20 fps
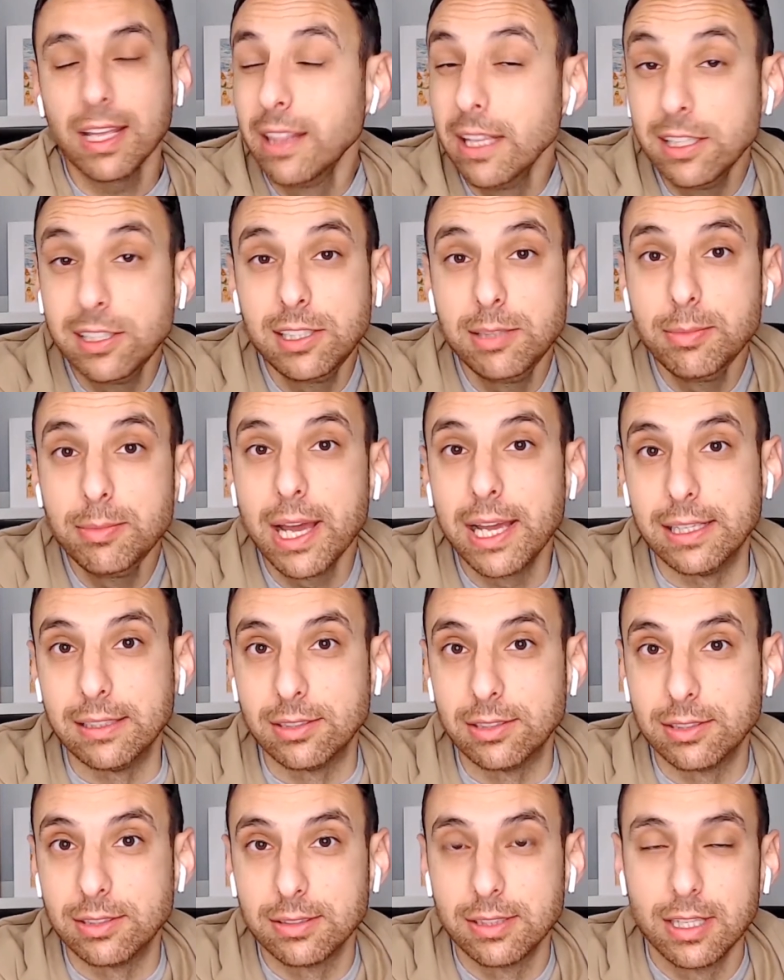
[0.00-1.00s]
They seem
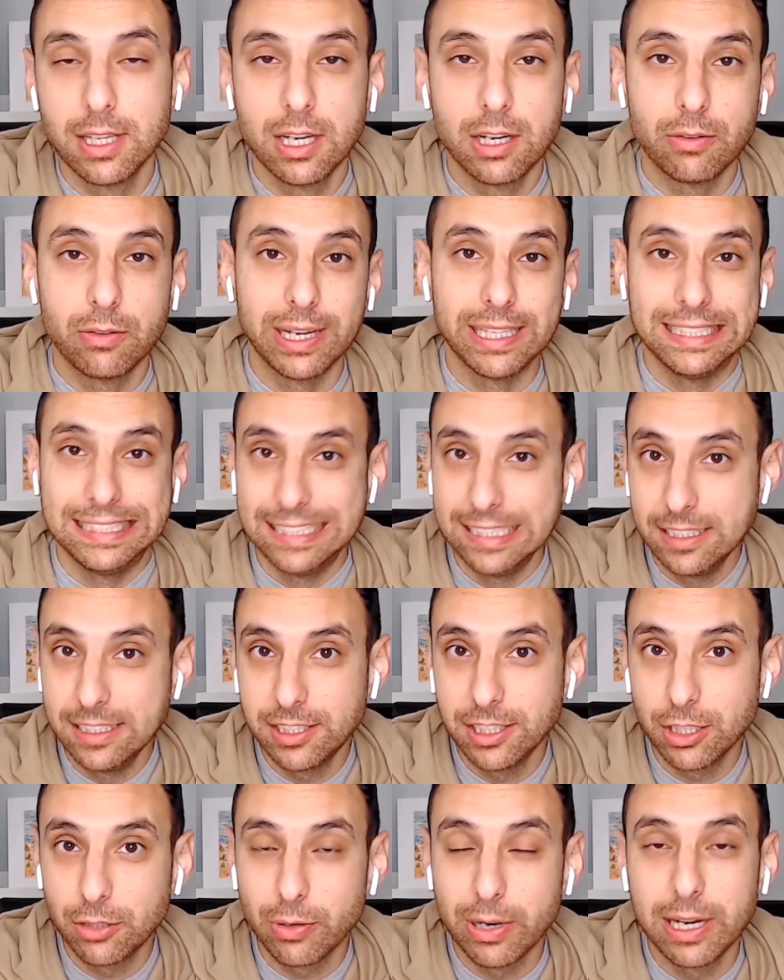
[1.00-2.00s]
nice, right?
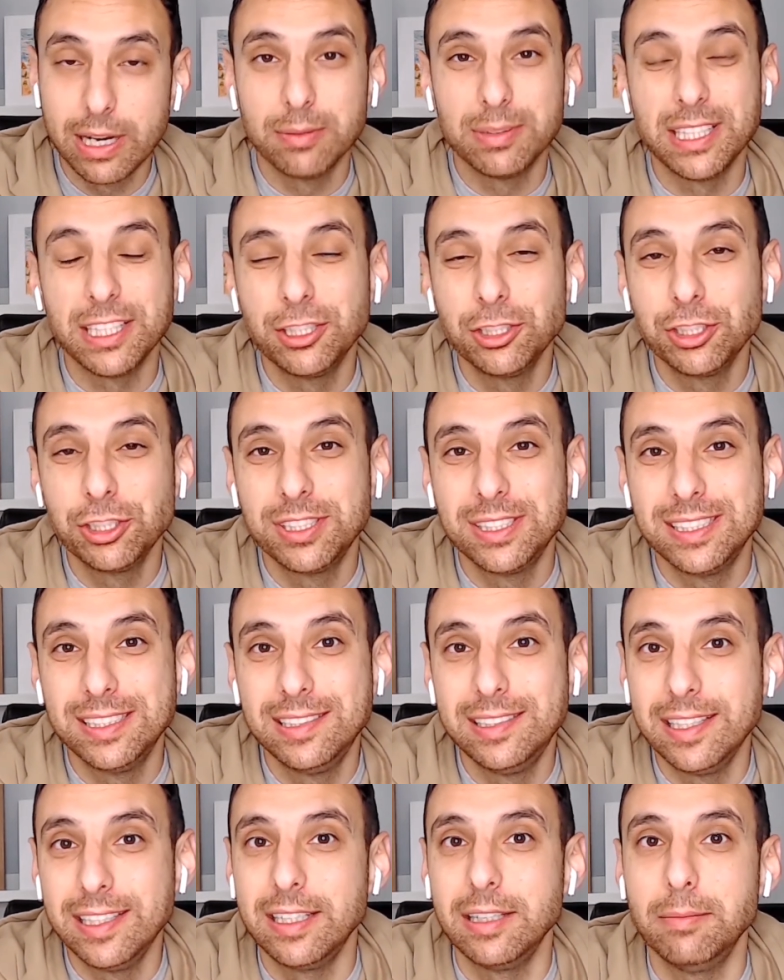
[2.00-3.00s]
Decent credit, they just
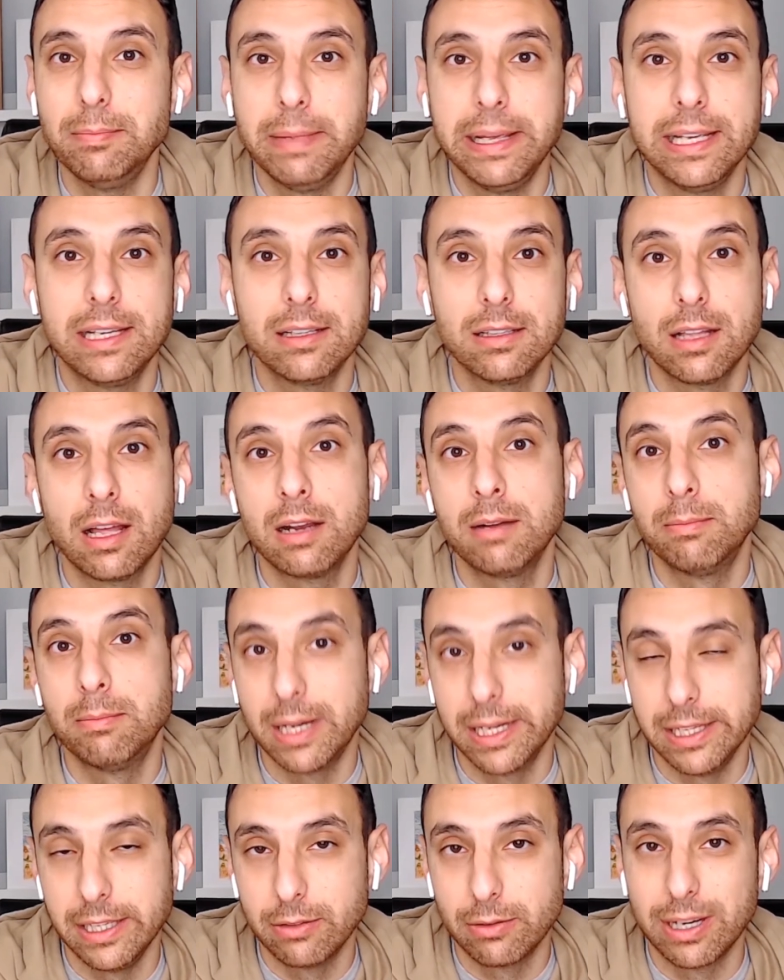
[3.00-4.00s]
didn't make a lot of
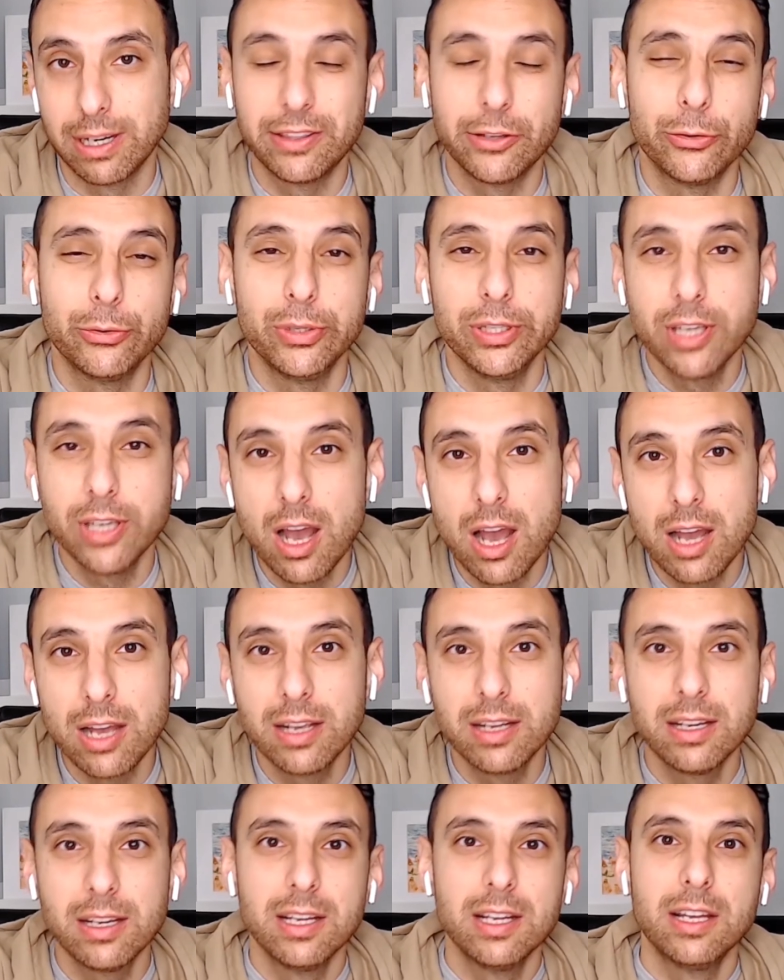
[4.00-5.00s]
money, right? They were
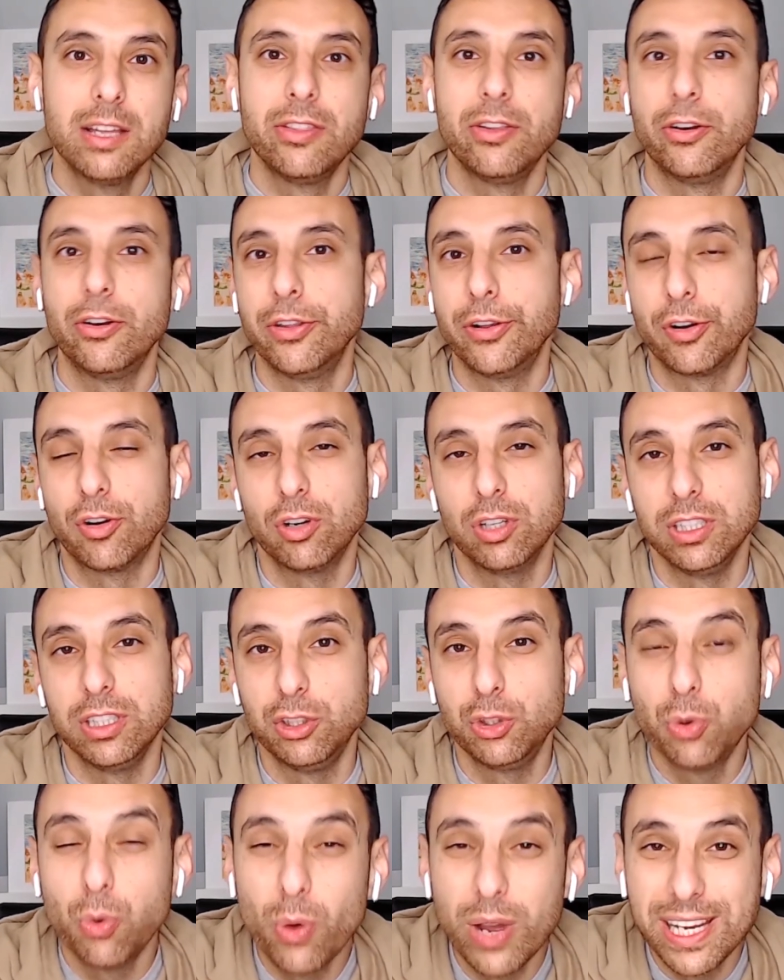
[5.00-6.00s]
young, they're in their early
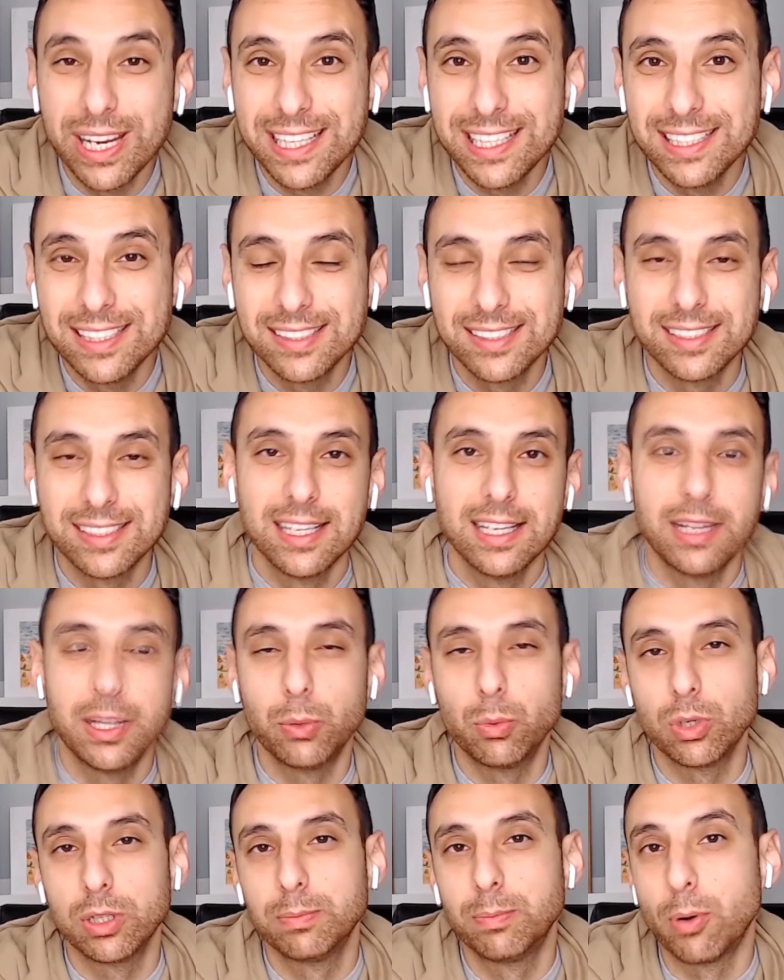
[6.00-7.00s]
20s, they
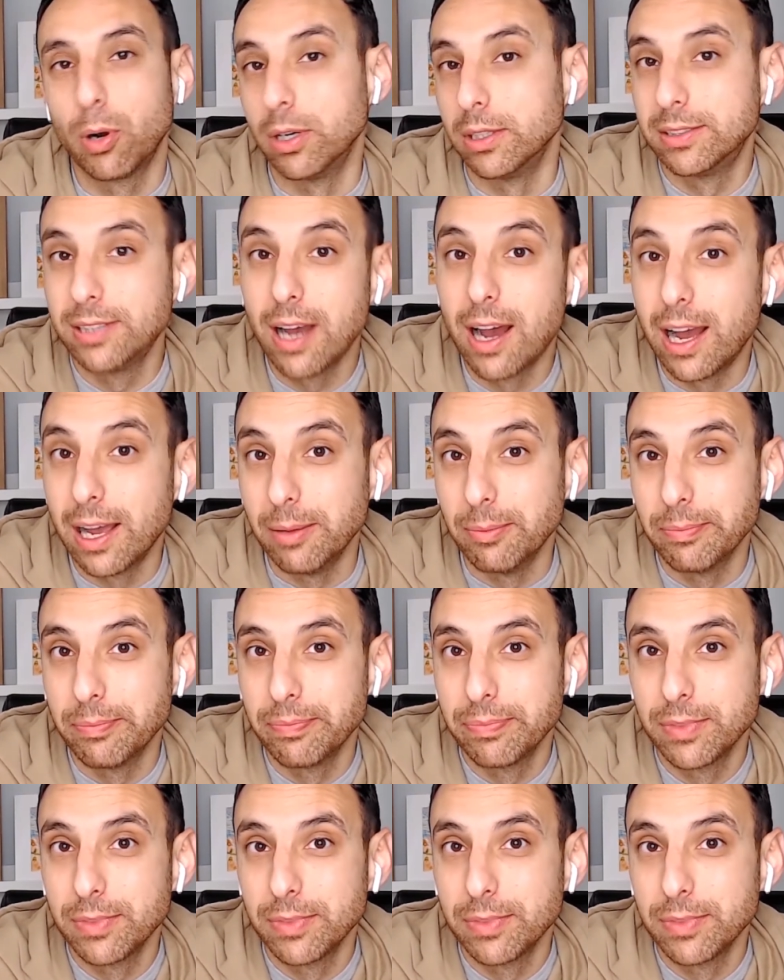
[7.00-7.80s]
work part-time.